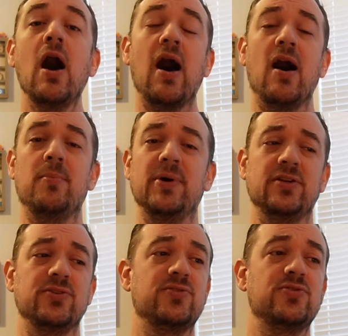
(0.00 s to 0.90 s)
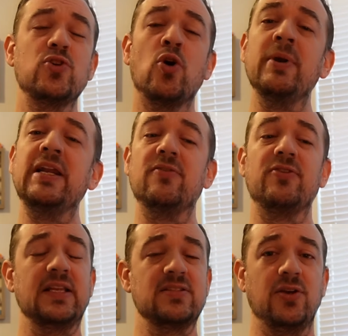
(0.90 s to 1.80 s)
Uh, but there's so many
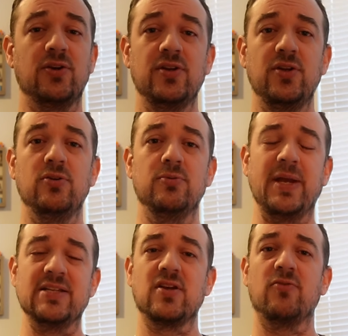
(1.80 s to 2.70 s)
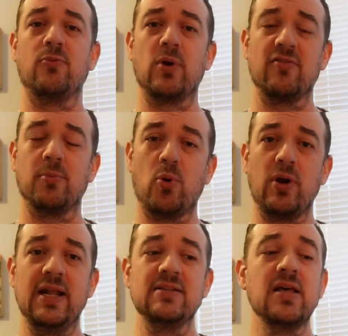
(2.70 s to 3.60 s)
different things that you can do based off of whatever
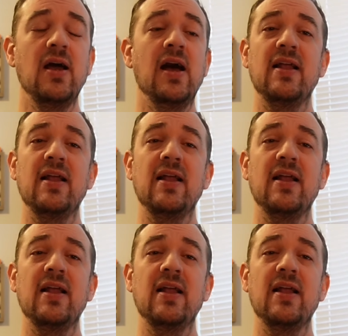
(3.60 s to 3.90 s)
port it is.